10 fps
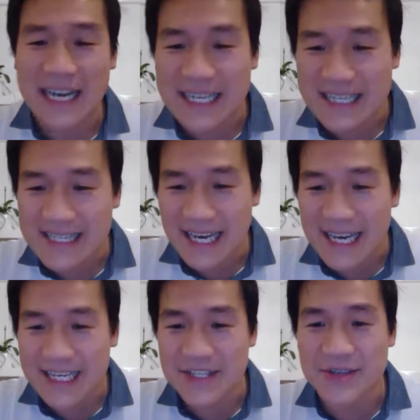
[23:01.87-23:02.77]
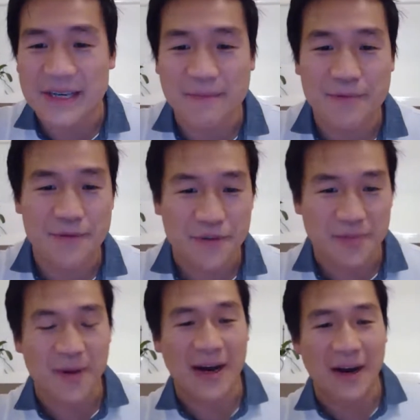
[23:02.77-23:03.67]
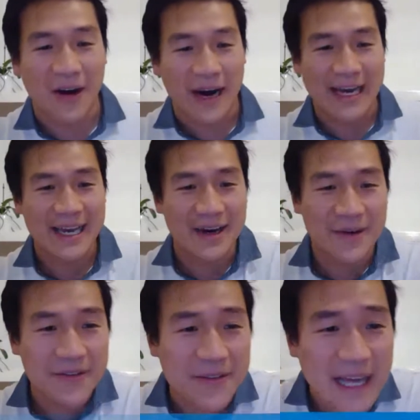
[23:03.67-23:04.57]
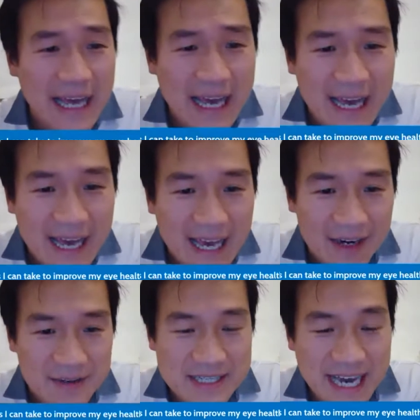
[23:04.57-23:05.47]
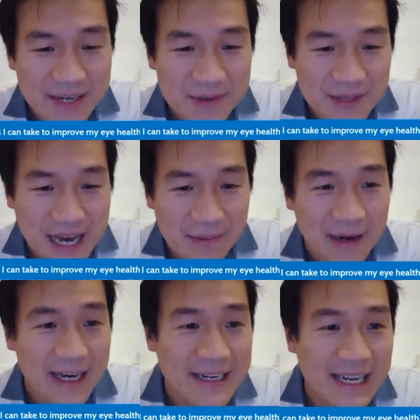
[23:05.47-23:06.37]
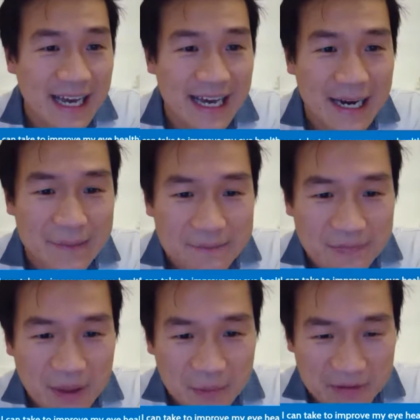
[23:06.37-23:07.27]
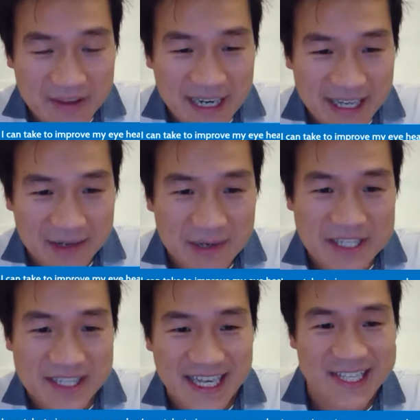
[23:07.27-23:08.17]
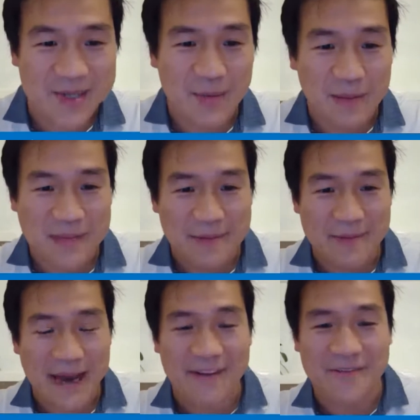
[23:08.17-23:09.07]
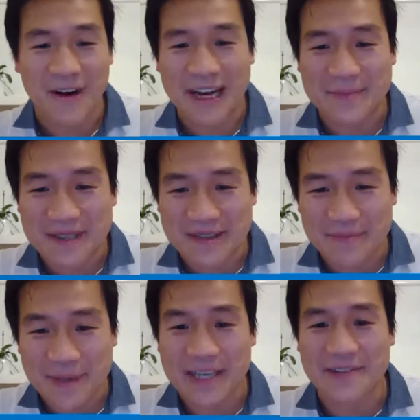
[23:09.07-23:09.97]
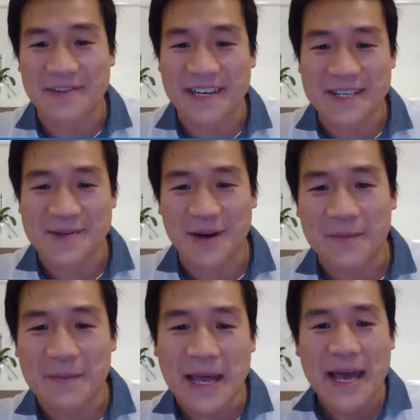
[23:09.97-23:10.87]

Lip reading: I can take to improve my eye health? And I'll tackle that one with another question that just popped up about vitamin B3 as well.